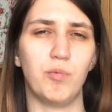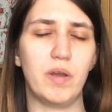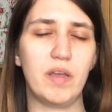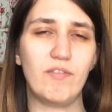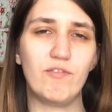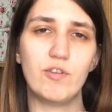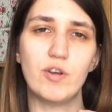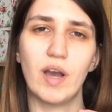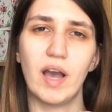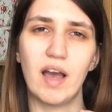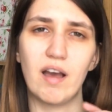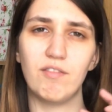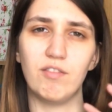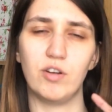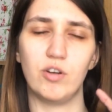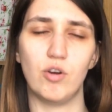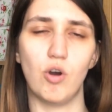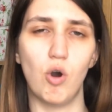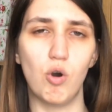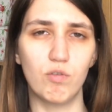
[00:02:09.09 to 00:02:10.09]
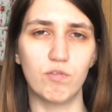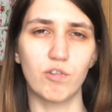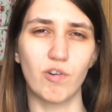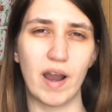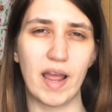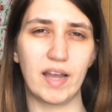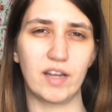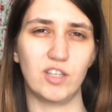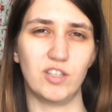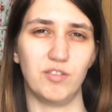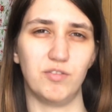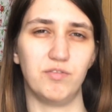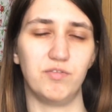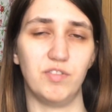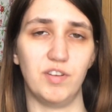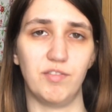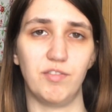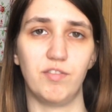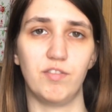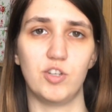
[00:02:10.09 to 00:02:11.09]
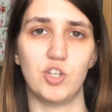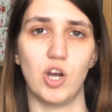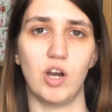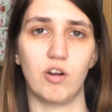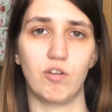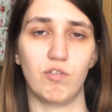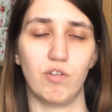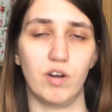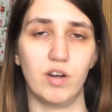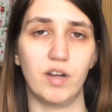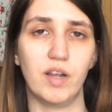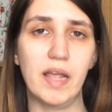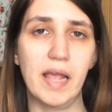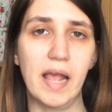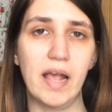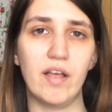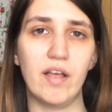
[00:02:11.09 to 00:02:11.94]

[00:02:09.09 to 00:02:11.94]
If you have an overactive fifth chakra,